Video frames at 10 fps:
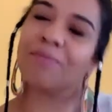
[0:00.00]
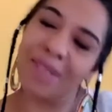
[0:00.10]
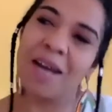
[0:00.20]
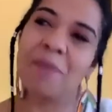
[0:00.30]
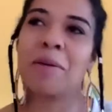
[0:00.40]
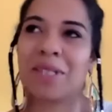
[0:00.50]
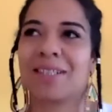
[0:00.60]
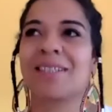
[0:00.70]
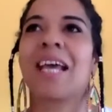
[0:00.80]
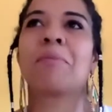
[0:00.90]
yeah, maybe it's
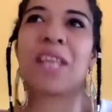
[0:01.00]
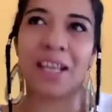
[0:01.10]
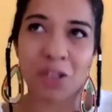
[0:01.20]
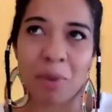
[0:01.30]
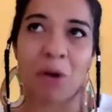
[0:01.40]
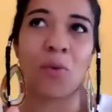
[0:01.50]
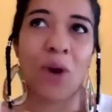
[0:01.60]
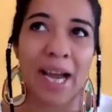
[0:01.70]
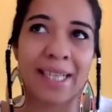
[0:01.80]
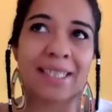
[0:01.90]
the same thing as about
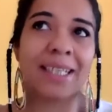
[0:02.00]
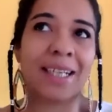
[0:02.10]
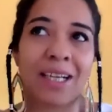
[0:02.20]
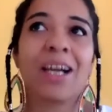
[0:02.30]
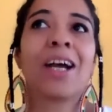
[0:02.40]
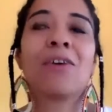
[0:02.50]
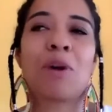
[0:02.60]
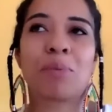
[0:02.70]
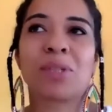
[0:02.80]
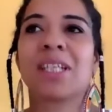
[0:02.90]
widening
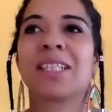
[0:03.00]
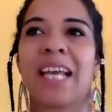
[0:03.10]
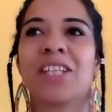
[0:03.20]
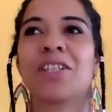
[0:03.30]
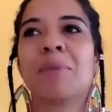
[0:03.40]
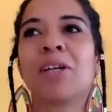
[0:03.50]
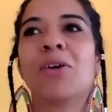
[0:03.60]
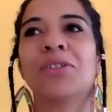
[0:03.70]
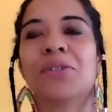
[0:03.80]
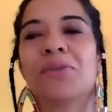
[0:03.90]
representation, but
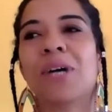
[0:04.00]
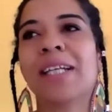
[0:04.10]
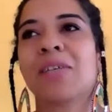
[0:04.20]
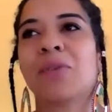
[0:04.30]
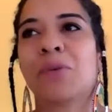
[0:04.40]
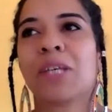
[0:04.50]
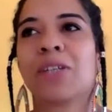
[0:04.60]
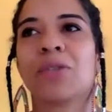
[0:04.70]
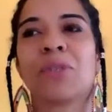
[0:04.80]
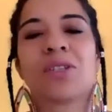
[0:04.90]
also widening what we can
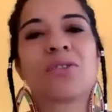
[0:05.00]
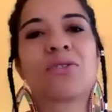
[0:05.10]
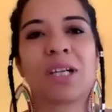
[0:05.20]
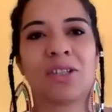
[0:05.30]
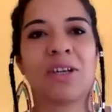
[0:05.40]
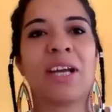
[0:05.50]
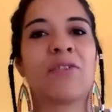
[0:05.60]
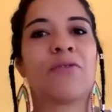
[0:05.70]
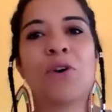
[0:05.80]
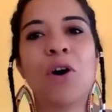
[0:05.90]
do with structure
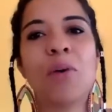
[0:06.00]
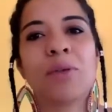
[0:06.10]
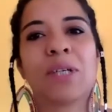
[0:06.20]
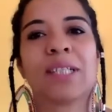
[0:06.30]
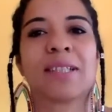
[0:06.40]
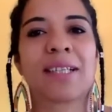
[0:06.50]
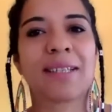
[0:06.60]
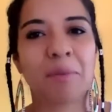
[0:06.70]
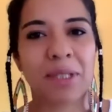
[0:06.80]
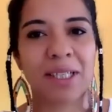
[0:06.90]
and form and what is
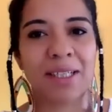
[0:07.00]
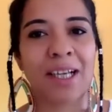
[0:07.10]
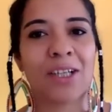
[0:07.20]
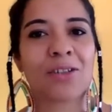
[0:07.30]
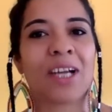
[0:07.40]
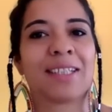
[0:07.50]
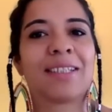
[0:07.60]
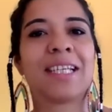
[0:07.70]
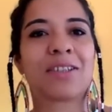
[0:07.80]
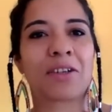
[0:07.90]
accepted. So I
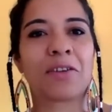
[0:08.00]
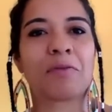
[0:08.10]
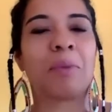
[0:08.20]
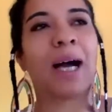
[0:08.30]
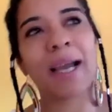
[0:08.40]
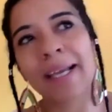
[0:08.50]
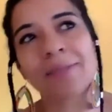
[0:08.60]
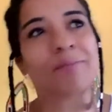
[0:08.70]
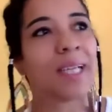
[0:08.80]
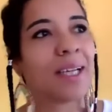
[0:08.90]
see sort of my